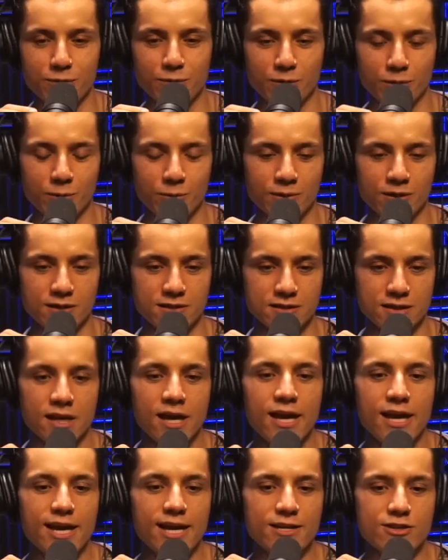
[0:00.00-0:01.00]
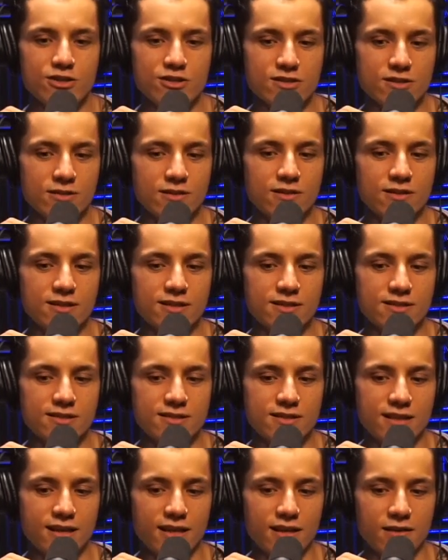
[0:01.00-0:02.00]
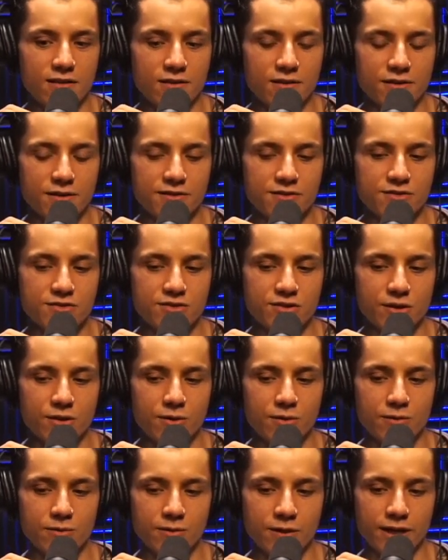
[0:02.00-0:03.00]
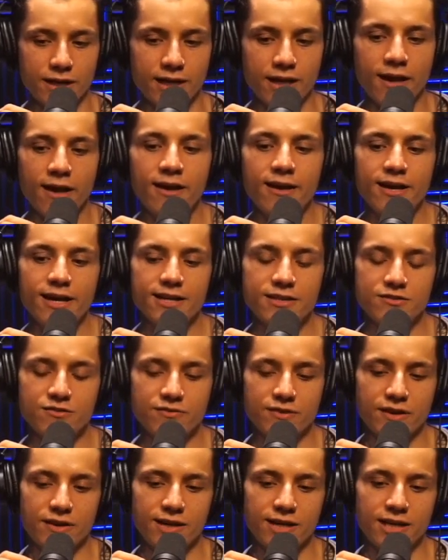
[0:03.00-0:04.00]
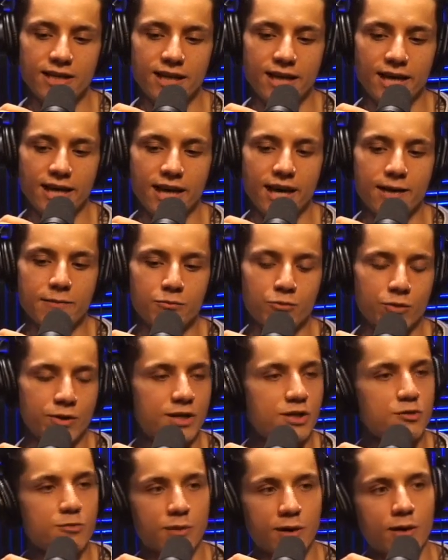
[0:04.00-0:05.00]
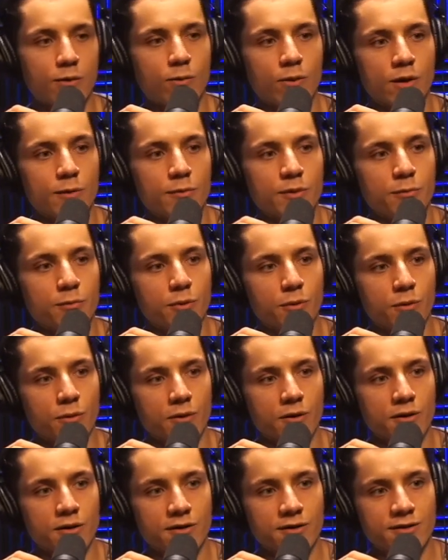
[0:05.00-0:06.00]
what it was. It looks so like, it's very like, I'm rich, but I want to be poor.